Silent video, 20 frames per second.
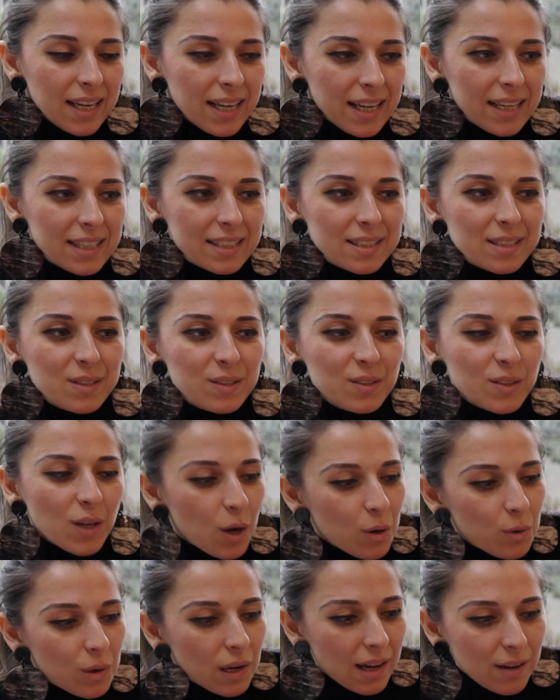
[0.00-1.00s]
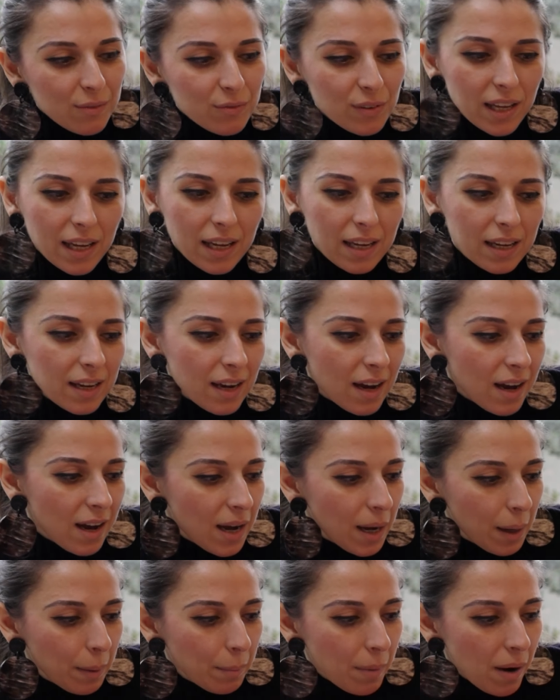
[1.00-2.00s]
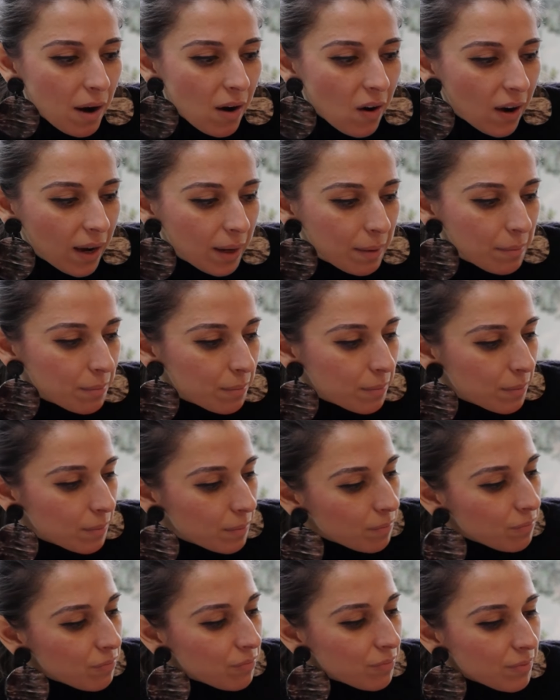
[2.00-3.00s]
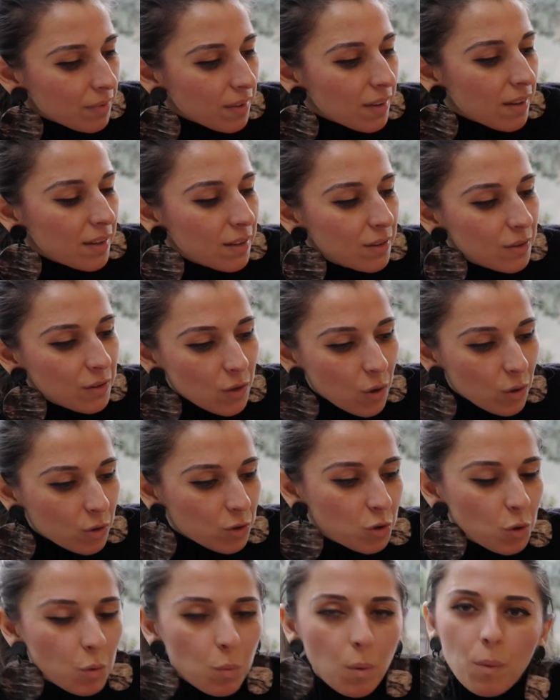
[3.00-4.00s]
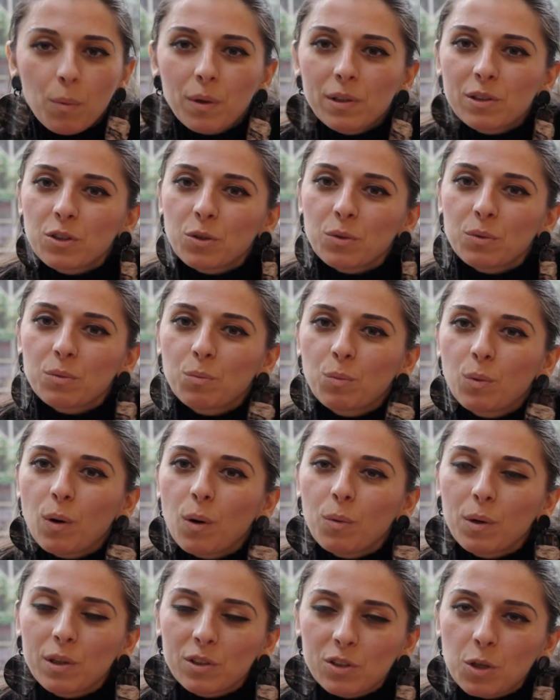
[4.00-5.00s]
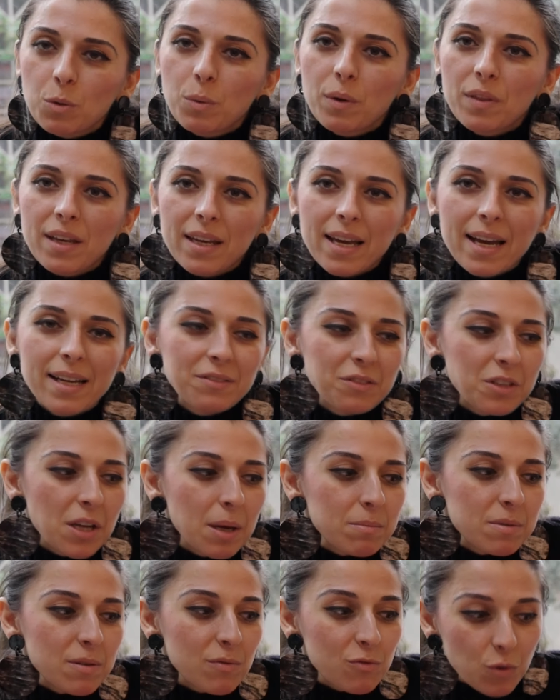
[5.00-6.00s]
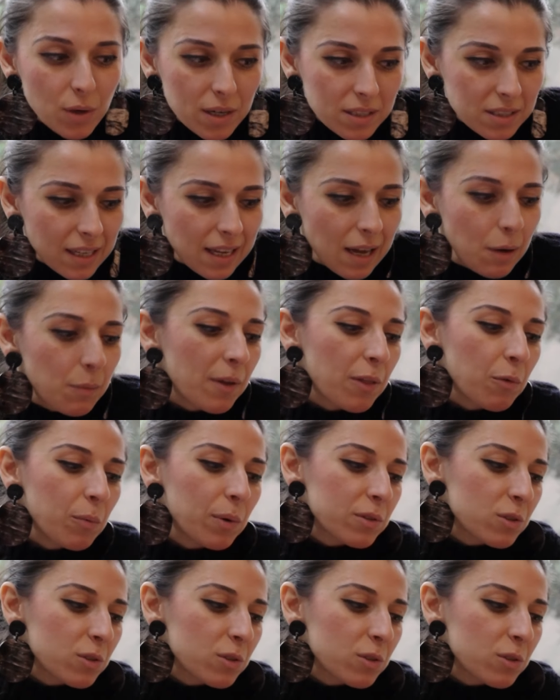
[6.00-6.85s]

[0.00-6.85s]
It's so lovely. I'm not sure what we'll do with it yet in terms of dressing it, whether we'll